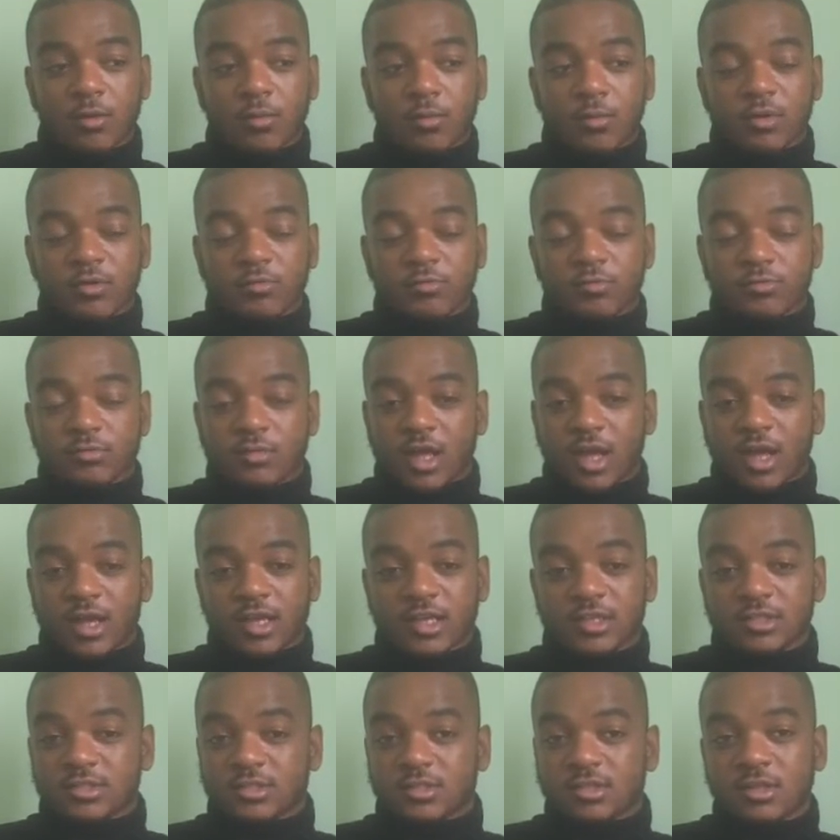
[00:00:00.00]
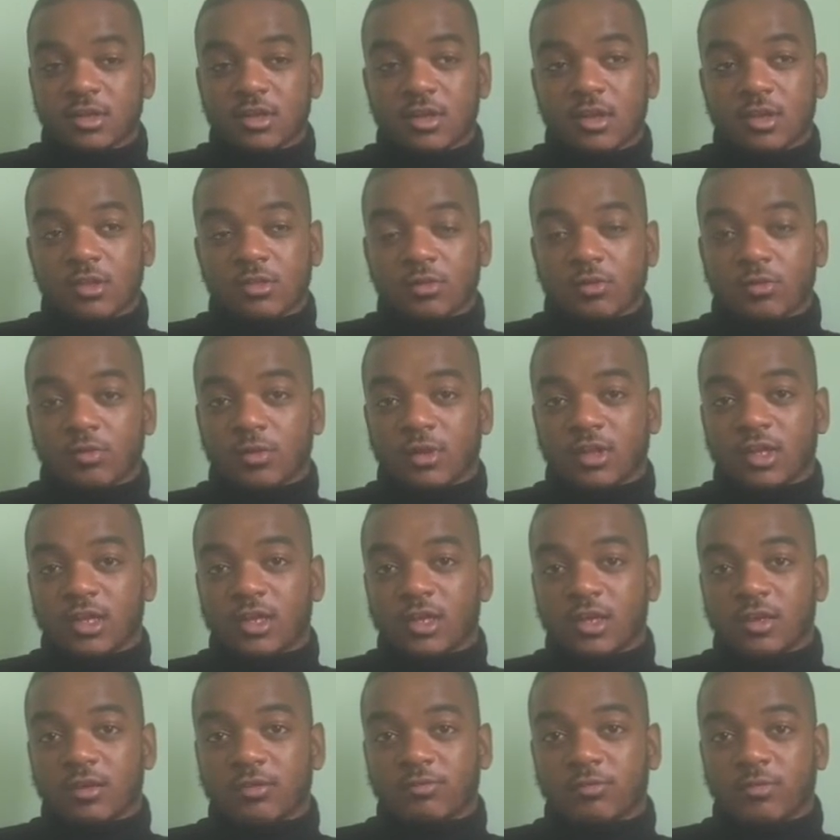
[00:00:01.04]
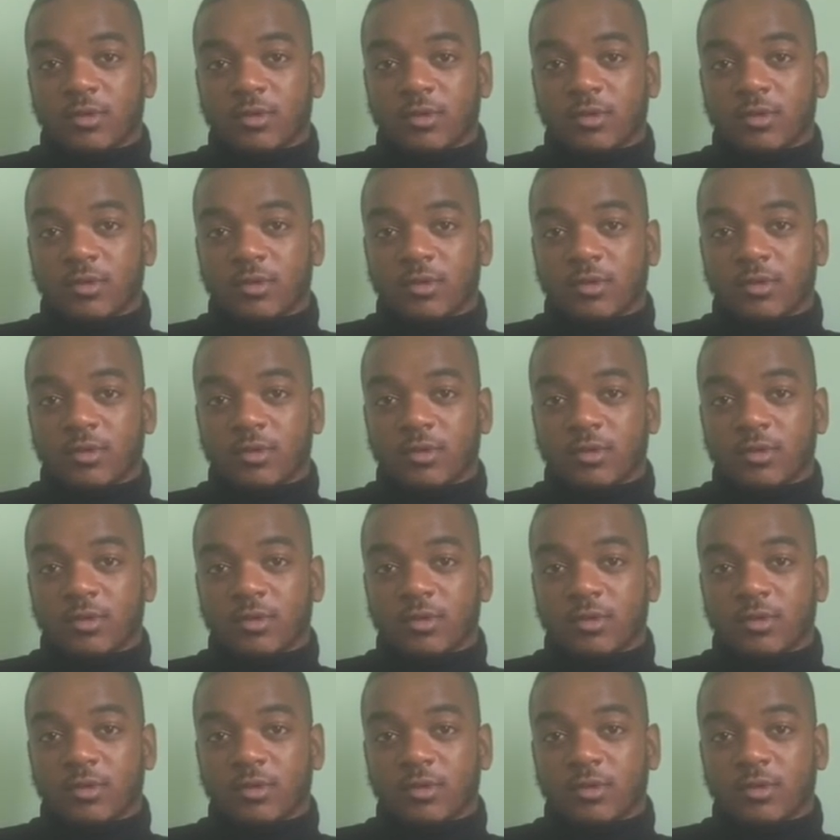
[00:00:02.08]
with, I guess, the quality of